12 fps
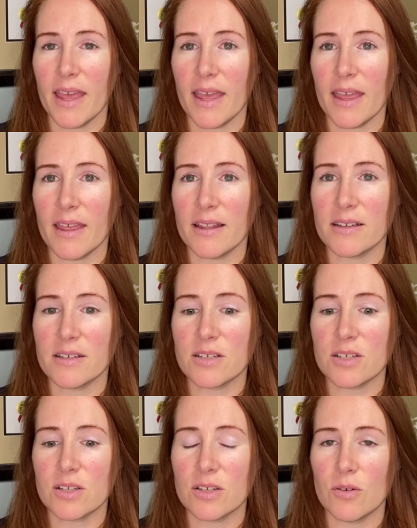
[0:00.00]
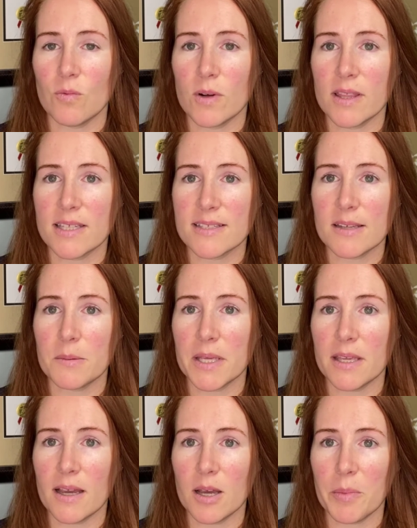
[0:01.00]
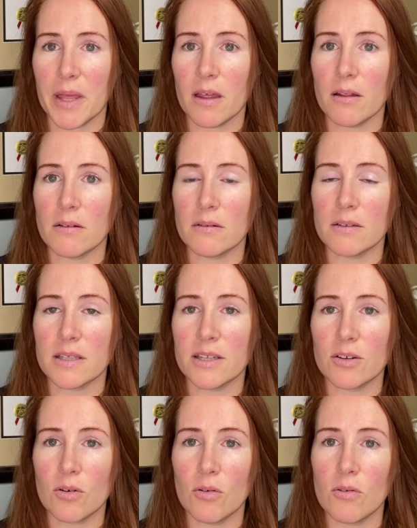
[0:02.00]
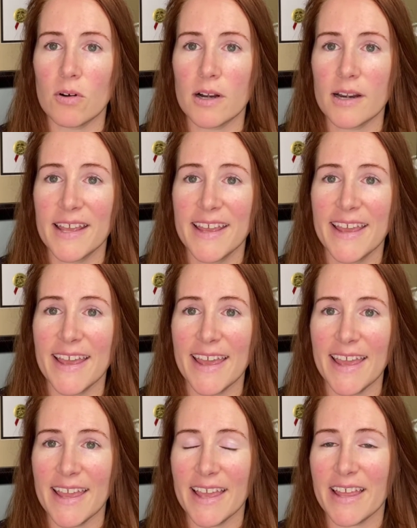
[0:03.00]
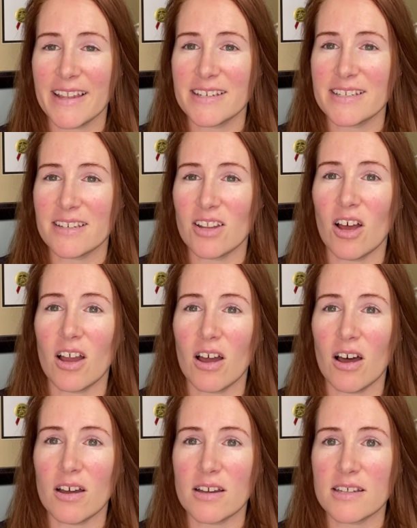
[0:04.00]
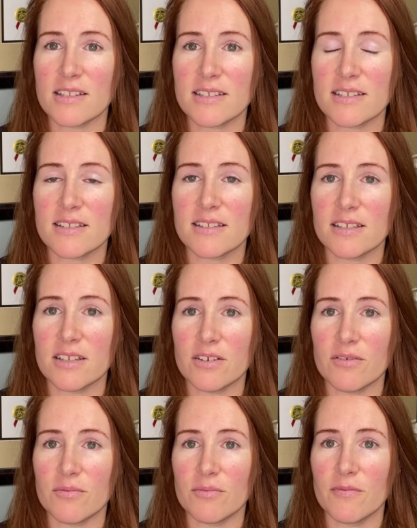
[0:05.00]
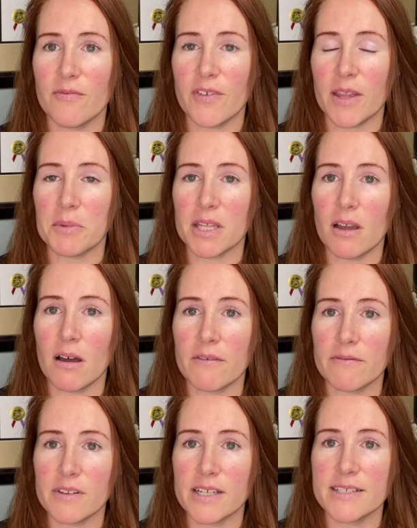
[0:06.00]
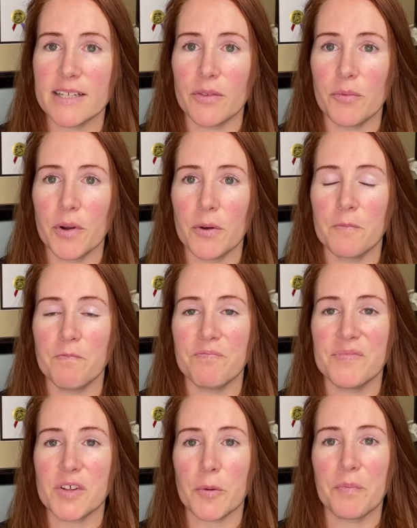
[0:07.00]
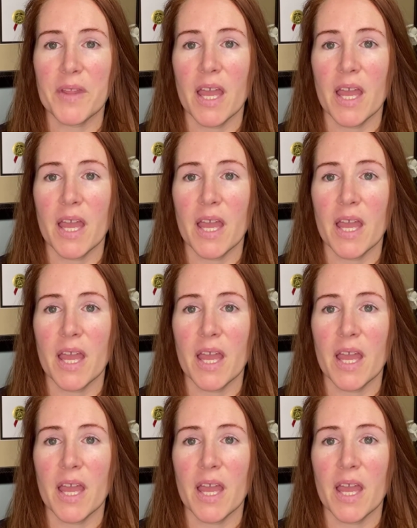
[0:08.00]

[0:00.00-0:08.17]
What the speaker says: and one that's going to be upheld in court and not cause family conflict down the road. So